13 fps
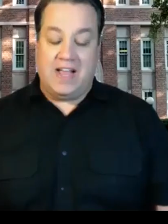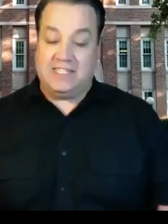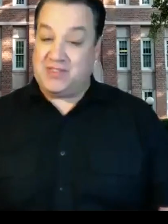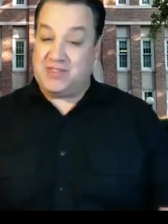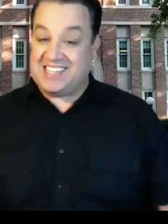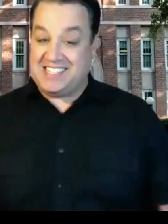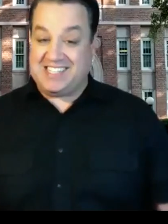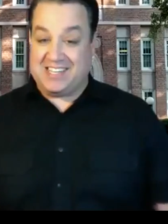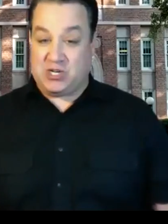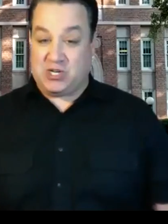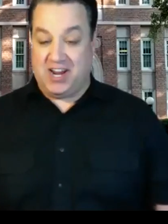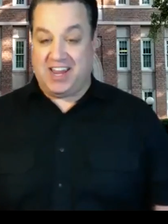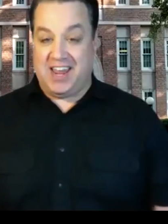this is a
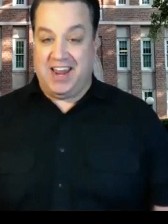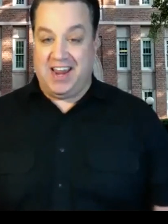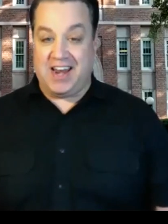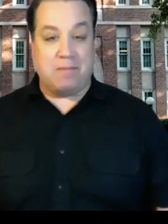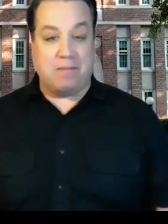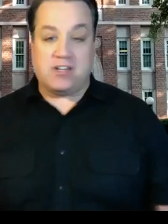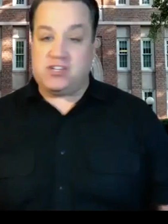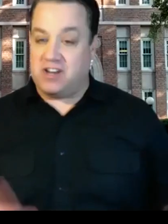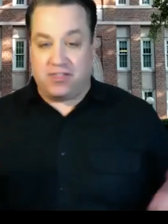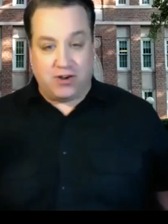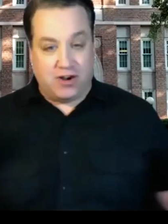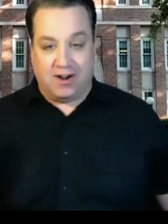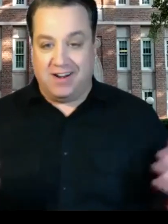tricky, and I imagine
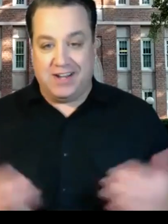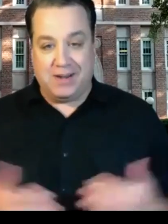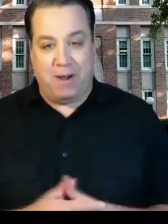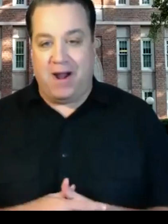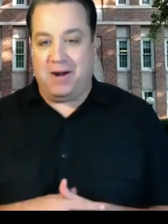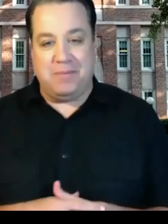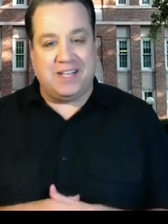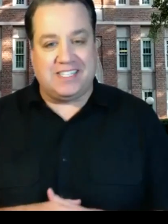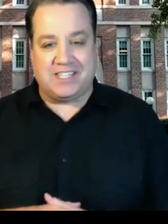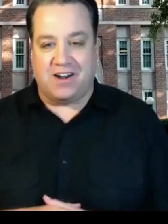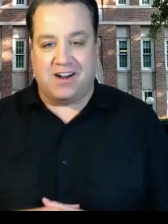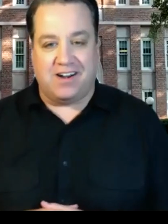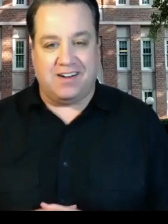other departments
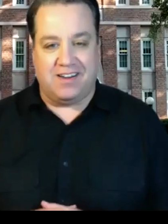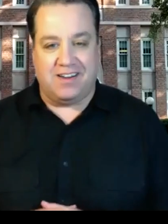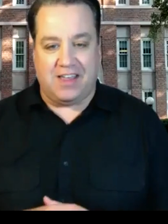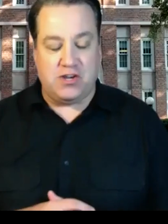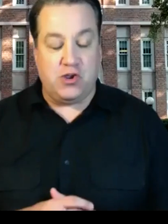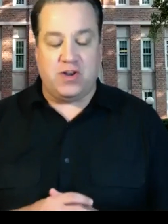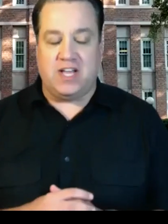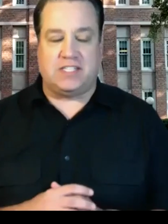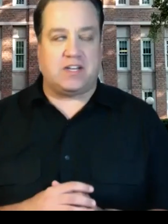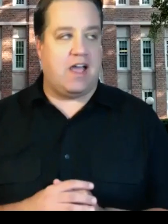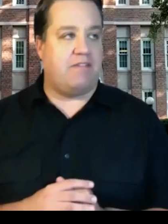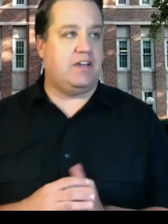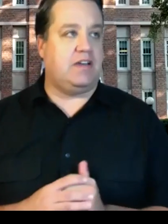are and units are
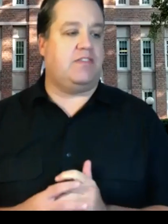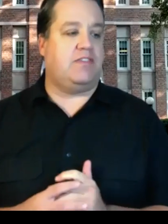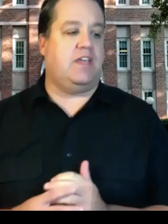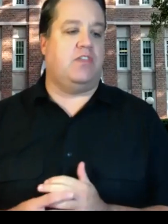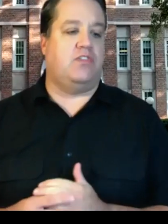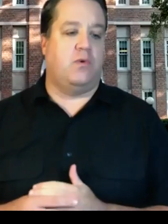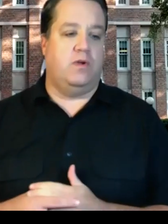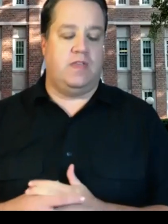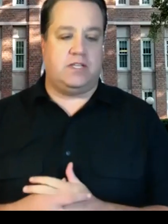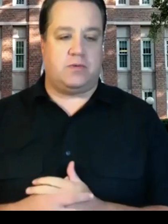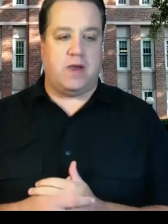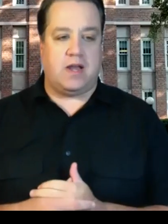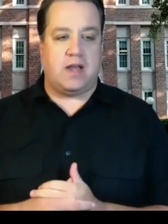having to think through
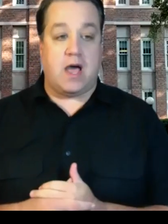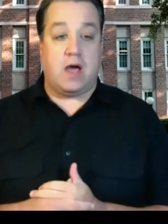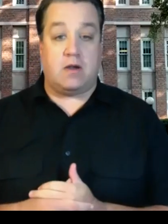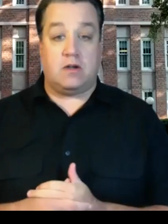this right now.